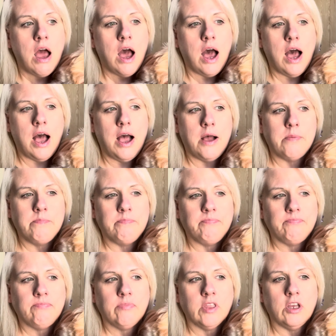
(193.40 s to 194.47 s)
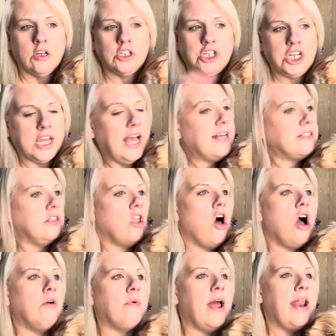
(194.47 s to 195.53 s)
um, she has
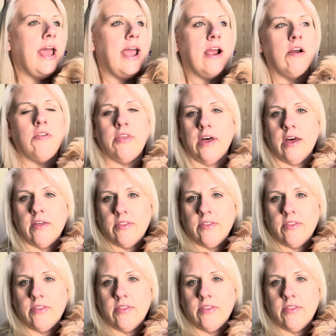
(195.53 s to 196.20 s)
long red hair, the,